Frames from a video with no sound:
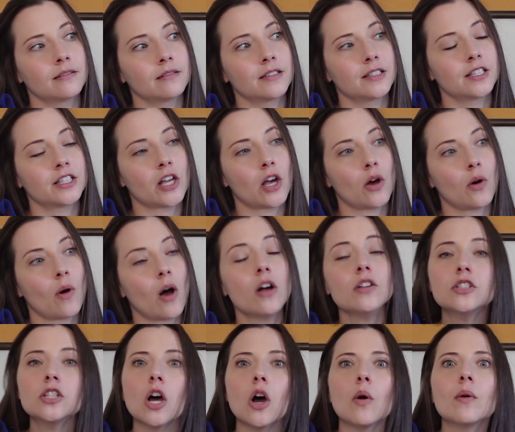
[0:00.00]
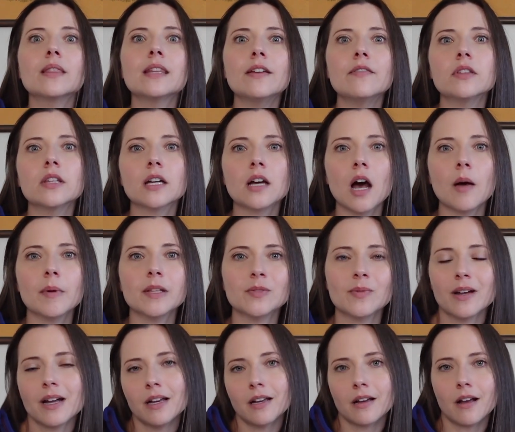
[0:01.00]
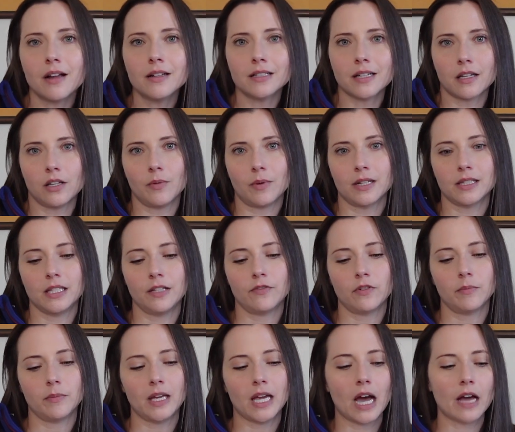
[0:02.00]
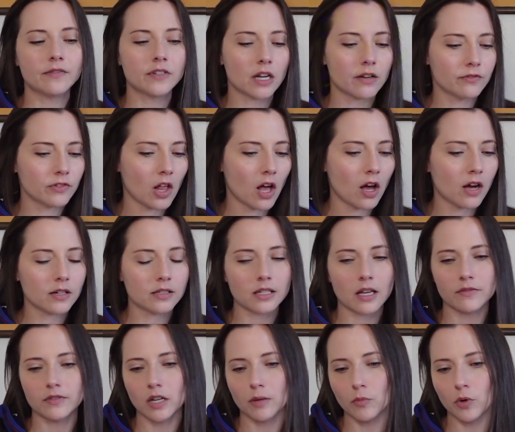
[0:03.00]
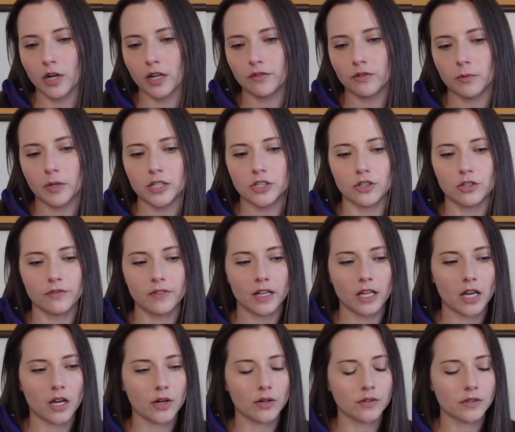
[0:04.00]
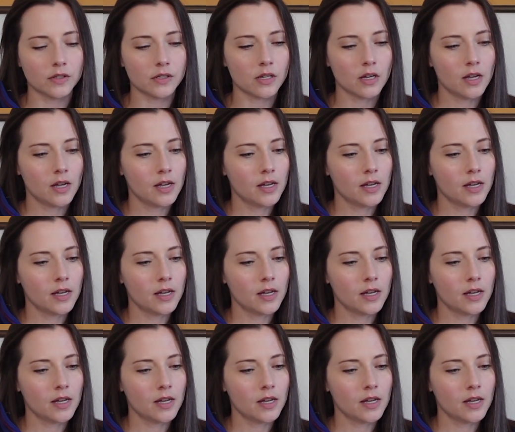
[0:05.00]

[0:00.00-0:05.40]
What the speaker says: So also leave in the comments what kind of content you want to see from me. I've done vlogs, I've done more informational videos.